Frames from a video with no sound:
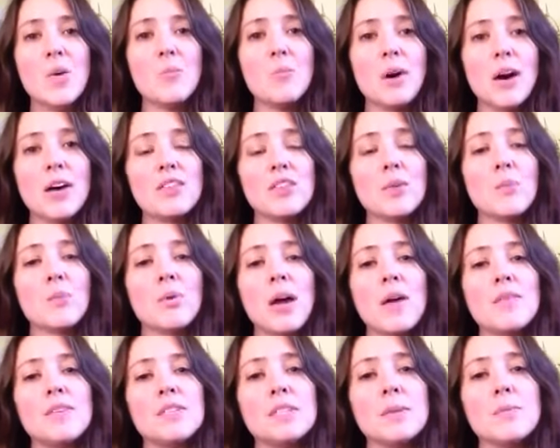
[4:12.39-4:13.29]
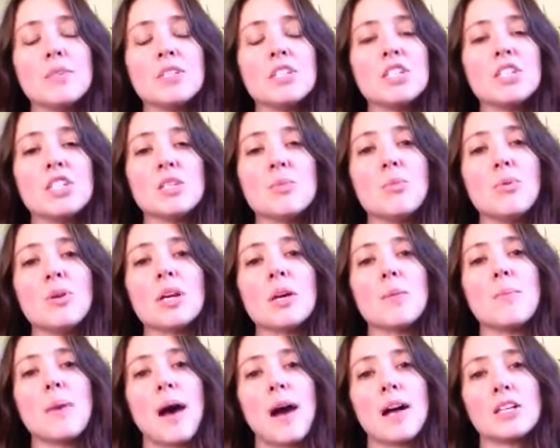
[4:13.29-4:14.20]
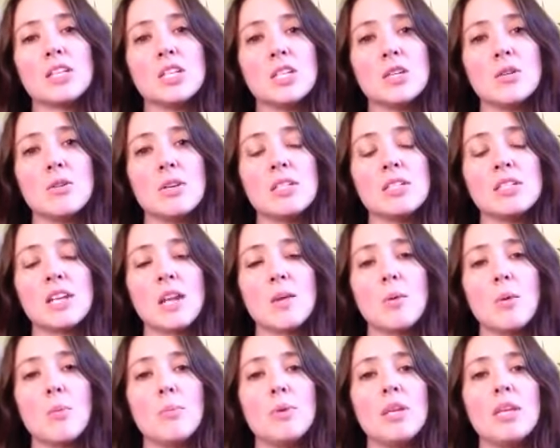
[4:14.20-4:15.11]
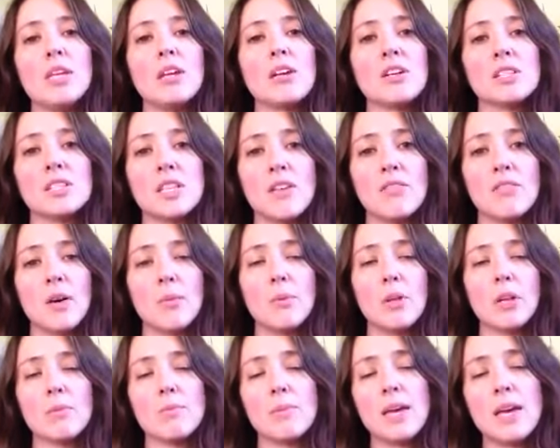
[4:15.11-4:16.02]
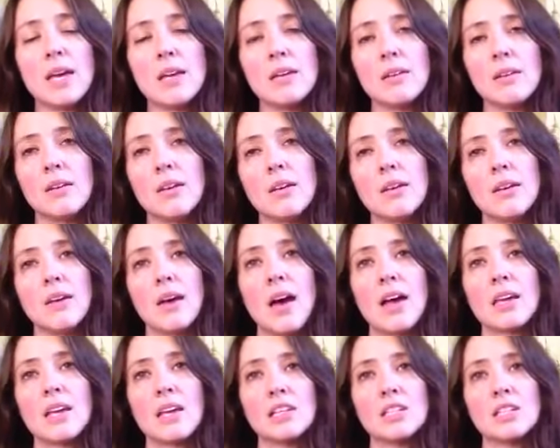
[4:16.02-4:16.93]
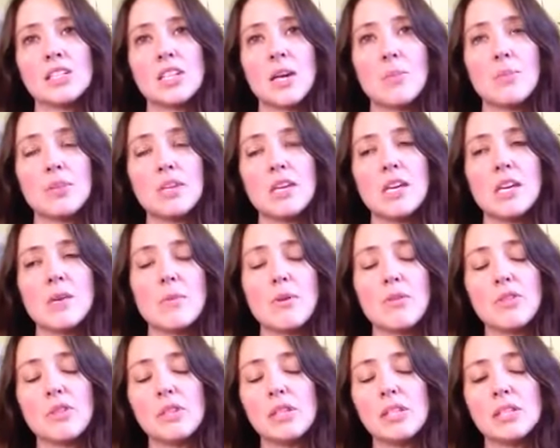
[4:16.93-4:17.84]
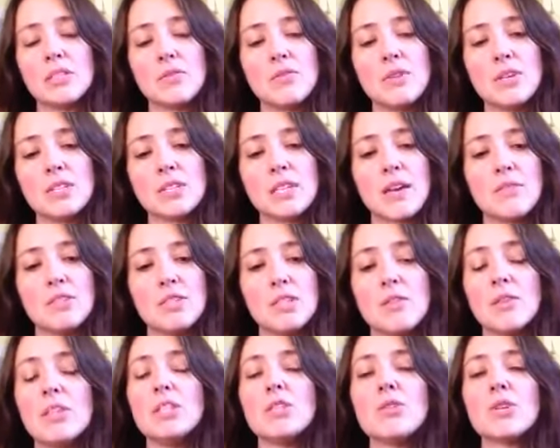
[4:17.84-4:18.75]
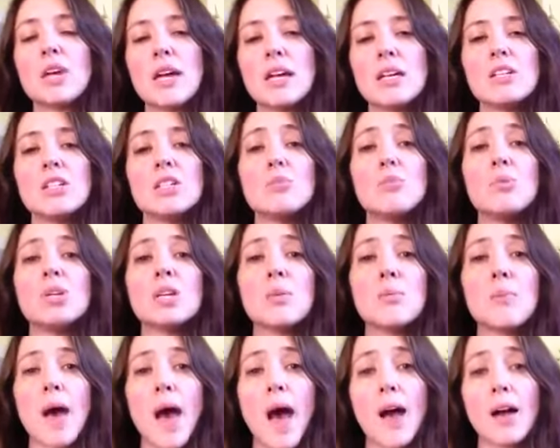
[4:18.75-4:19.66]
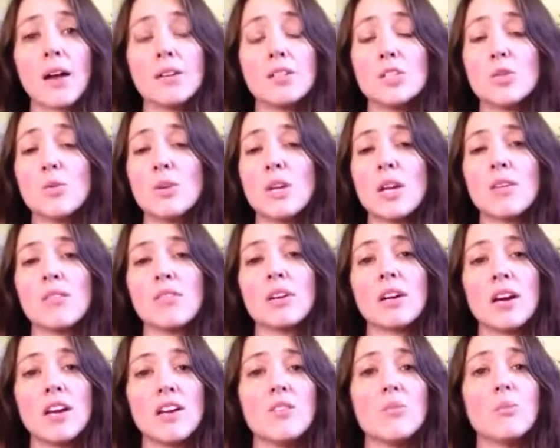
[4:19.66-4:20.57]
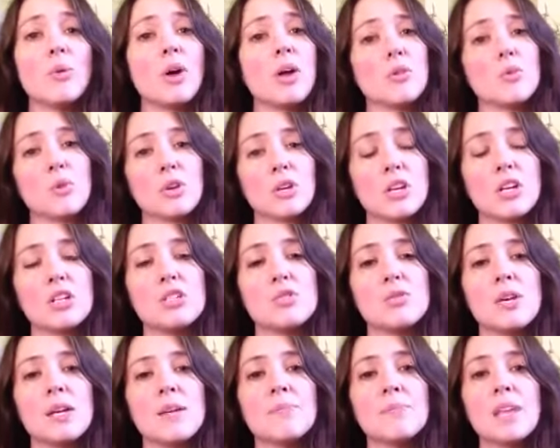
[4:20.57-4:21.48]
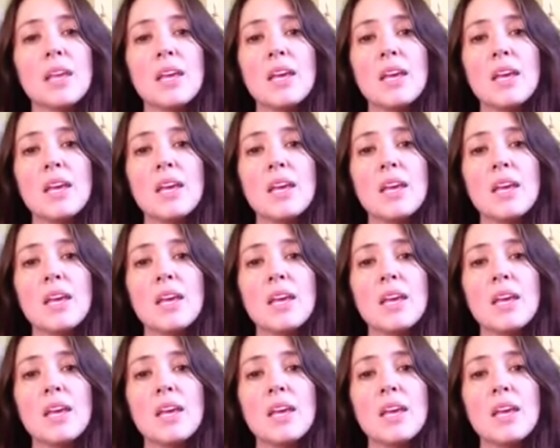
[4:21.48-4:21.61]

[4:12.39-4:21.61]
But the breath is something to just bring it back to. And it's not about beating yourself up like, man, I can't stop thinking about the list of things I have to do. It's okay. Just bring it back to whatever kind of breath work you're doing.